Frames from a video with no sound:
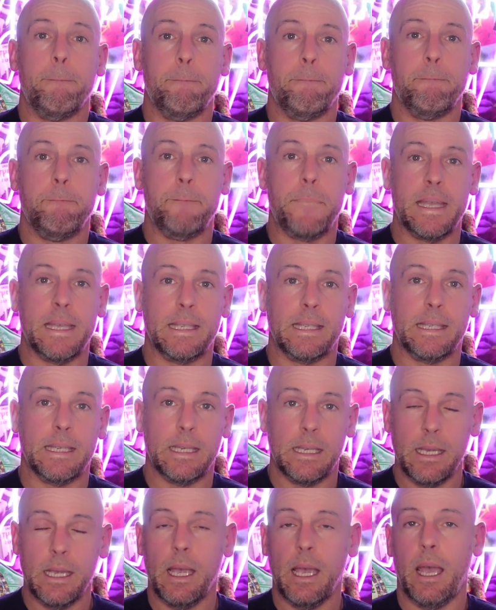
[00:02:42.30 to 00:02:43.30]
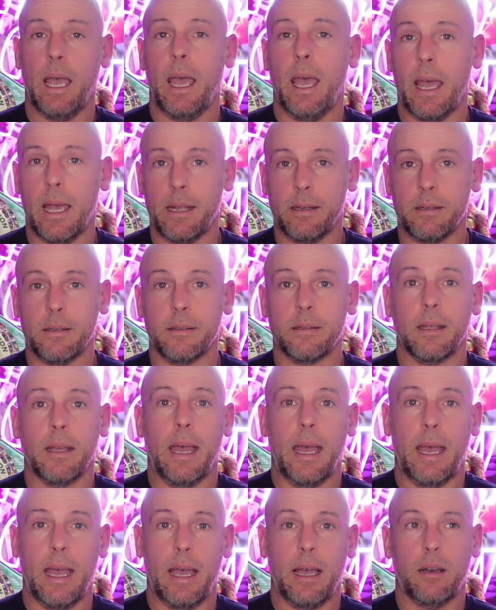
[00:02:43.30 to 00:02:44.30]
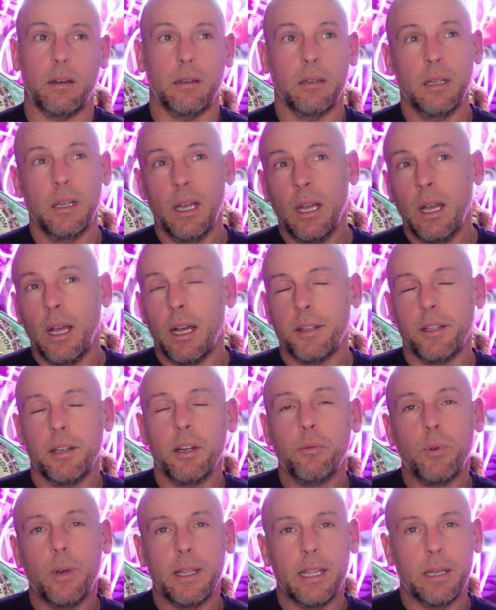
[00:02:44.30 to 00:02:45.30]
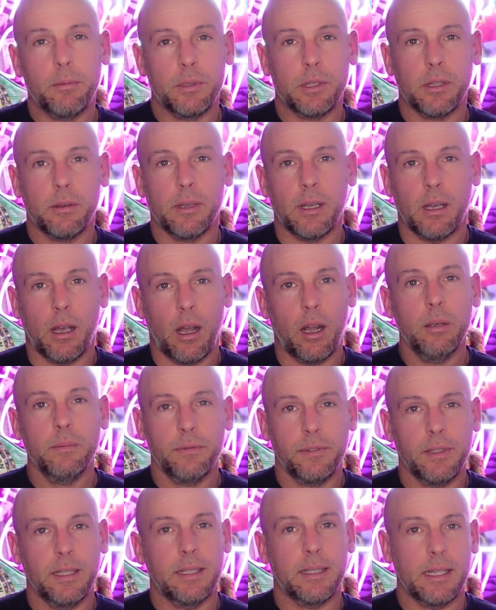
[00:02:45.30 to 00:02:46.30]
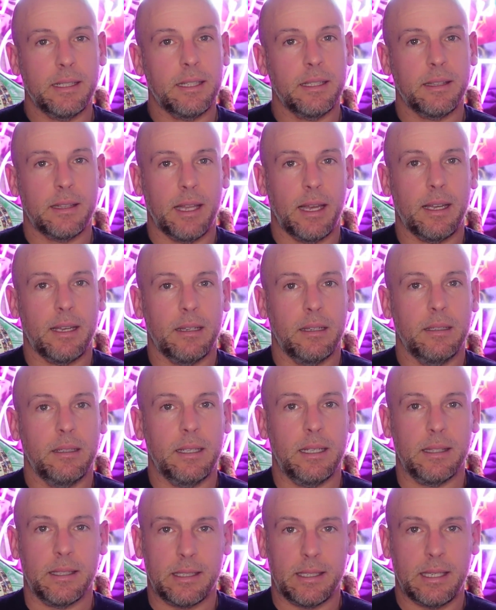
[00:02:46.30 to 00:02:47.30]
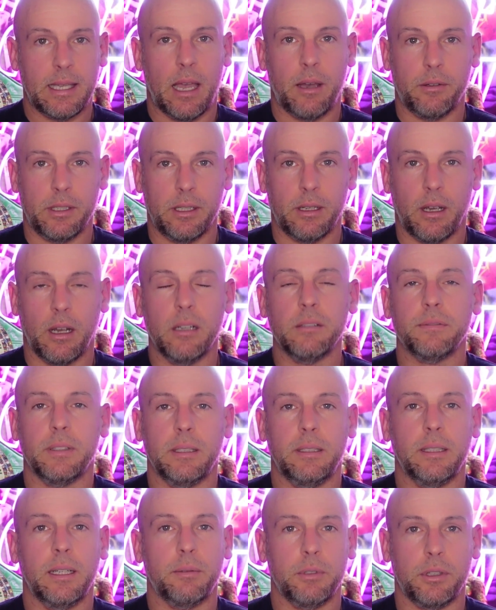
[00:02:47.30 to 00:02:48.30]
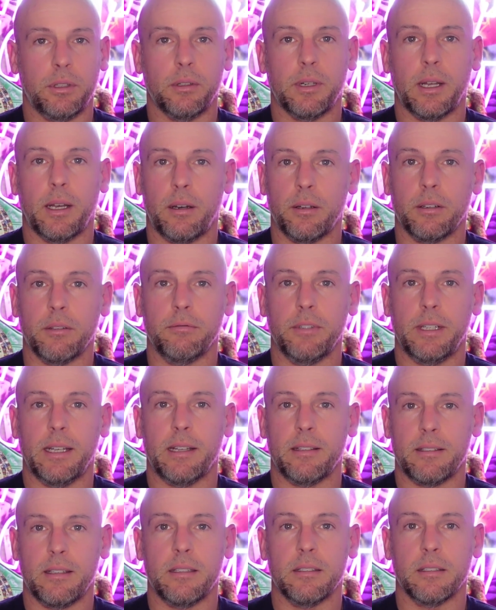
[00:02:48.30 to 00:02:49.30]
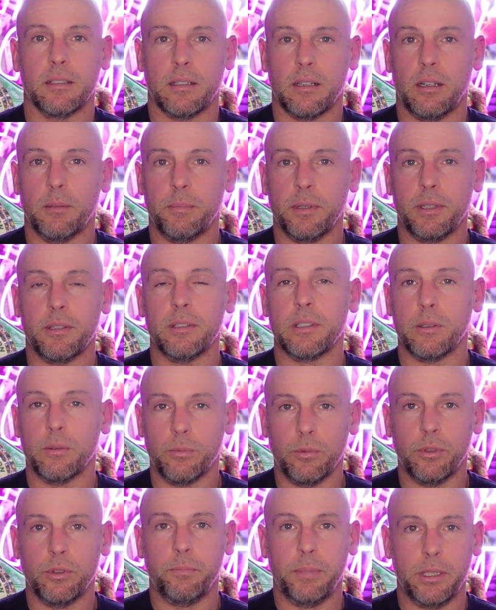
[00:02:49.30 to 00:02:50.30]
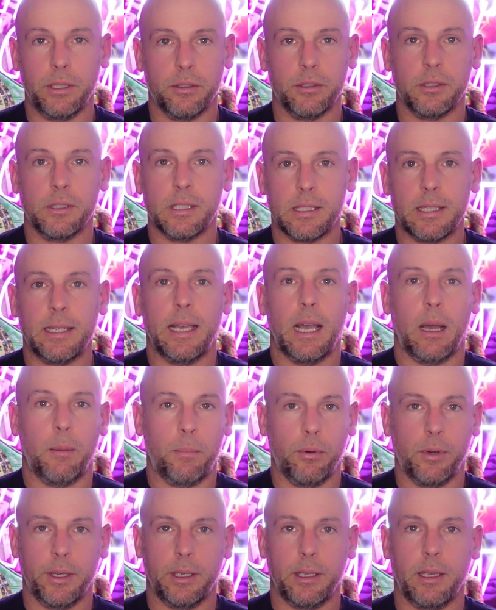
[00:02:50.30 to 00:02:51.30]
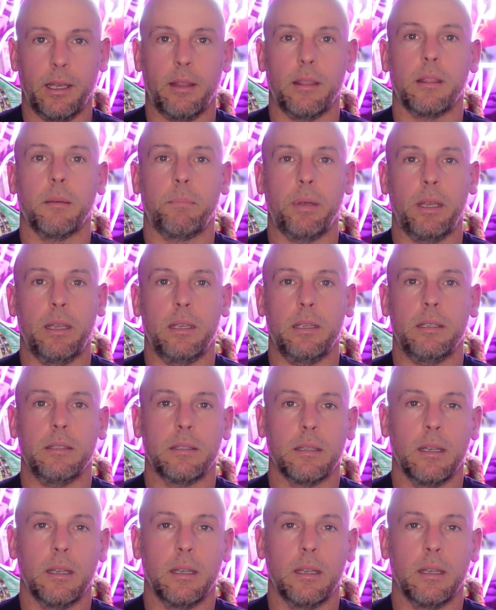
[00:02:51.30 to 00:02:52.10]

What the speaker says: Izzy and out. I don't know where they would do it. Hopefully they did that in Saudi. Hopefully they would do that on a Riyadh season card, because it would be good to see our boy get the P's.